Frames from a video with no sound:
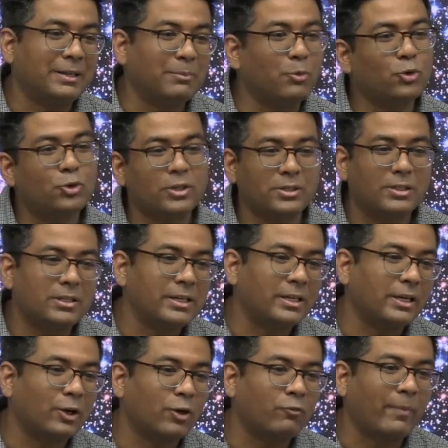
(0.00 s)
"Boost is the secret
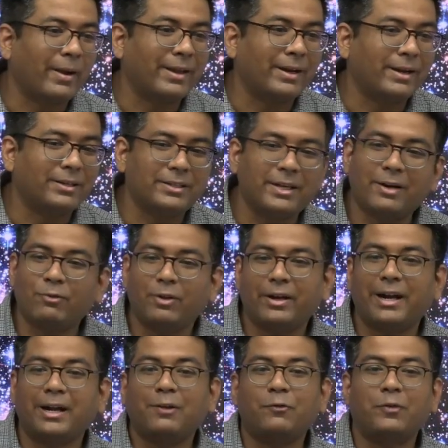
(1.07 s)
of my energy," and we'll get
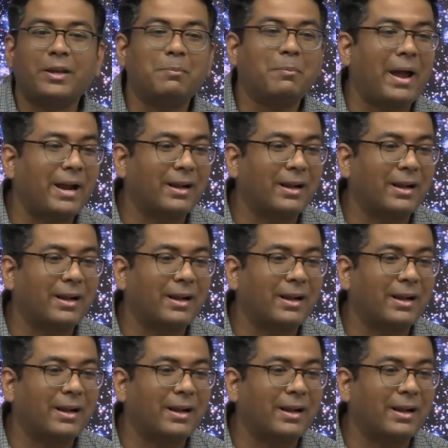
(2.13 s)
a free bat